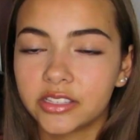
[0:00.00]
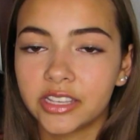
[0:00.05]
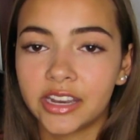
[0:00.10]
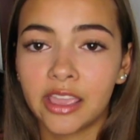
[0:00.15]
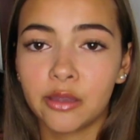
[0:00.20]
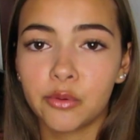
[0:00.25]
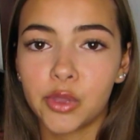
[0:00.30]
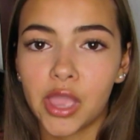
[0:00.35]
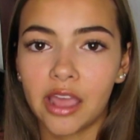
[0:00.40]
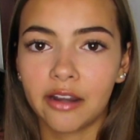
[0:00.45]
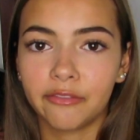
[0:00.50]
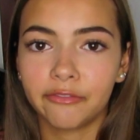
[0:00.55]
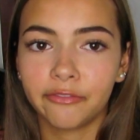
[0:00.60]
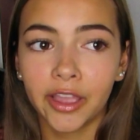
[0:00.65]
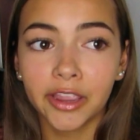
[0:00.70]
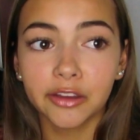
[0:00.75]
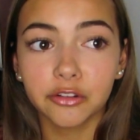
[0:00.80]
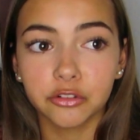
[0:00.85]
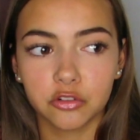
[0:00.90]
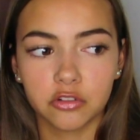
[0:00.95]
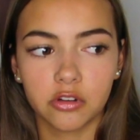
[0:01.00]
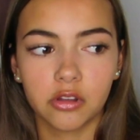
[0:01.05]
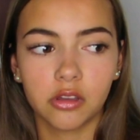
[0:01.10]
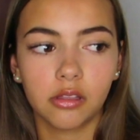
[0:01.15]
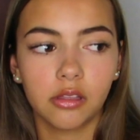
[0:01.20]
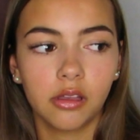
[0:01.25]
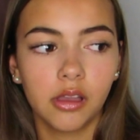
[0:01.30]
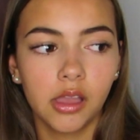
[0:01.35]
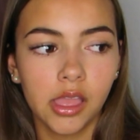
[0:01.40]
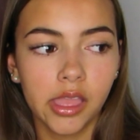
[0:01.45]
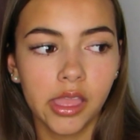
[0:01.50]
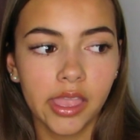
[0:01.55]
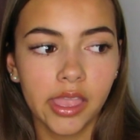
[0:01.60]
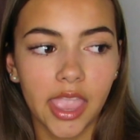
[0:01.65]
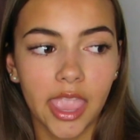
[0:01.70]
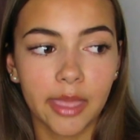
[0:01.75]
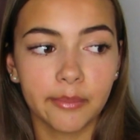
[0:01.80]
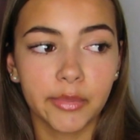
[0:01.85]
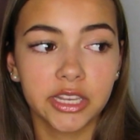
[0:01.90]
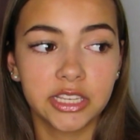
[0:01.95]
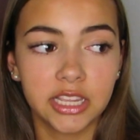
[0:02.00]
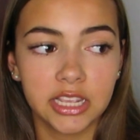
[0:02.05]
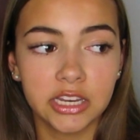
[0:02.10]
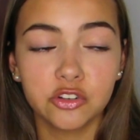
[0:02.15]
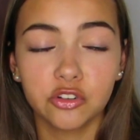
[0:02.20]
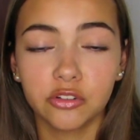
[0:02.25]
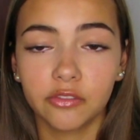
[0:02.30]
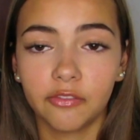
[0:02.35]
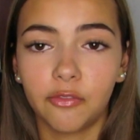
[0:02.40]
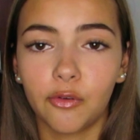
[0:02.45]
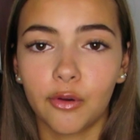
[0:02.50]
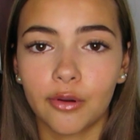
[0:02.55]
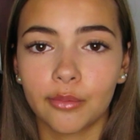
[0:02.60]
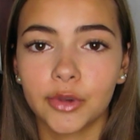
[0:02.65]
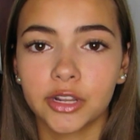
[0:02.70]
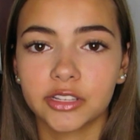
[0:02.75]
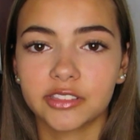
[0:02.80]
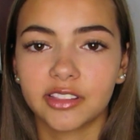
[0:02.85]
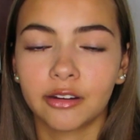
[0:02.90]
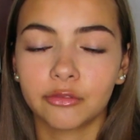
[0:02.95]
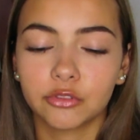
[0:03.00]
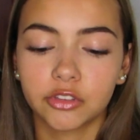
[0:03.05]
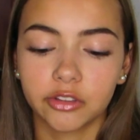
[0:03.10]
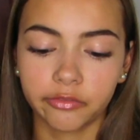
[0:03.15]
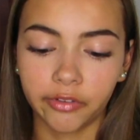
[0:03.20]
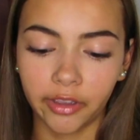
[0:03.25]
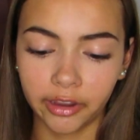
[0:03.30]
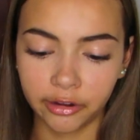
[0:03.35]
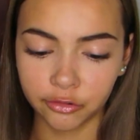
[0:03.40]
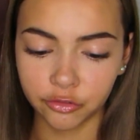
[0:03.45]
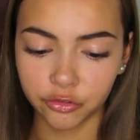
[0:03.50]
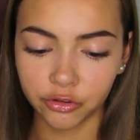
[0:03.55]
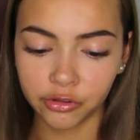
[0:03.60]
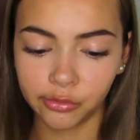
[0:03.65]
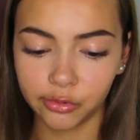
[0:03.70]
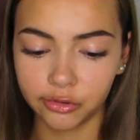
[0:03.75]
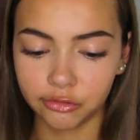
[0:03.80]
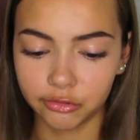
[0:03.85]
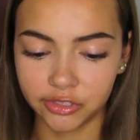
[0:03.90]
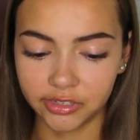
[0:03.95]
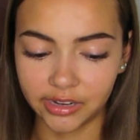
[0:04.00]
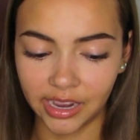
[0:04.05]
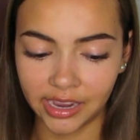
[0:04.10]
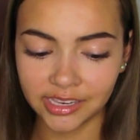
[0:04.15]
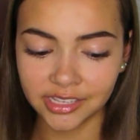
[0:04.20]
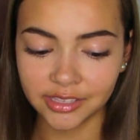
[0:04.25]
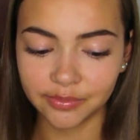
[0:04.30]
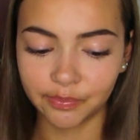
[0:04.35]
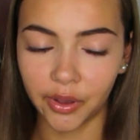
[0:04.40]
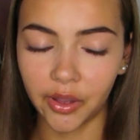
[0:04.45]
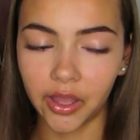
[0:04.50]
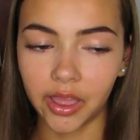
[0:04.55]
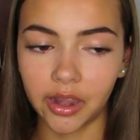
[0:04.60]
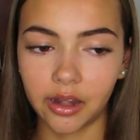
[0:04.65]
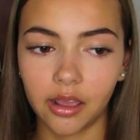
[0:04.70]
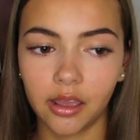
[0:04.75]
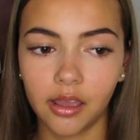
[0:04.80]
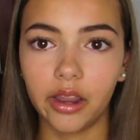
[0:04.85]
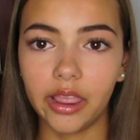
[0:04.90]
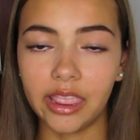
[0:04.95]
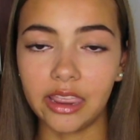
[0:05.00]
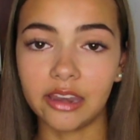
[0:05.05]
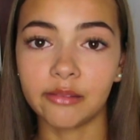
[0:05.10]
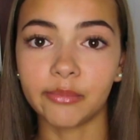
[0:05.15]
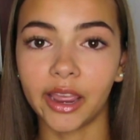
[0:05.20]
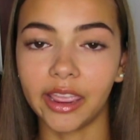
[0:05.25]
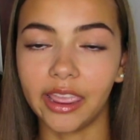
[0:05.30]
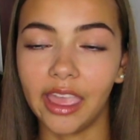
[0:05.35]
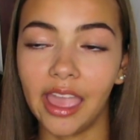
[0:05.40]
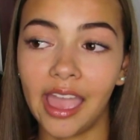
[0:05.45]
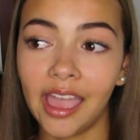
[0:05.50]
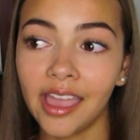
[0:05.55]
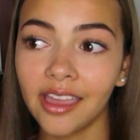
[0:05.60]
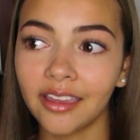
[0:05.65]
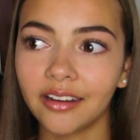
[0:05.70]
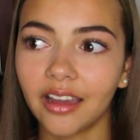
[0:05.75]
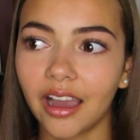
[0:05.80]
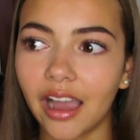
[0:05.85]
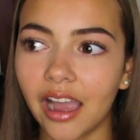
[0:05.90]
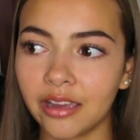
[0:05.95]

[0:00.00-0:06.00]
Today we had a fire drill, and my teacher informed us that it was a fire drill, which was nice, but in my head,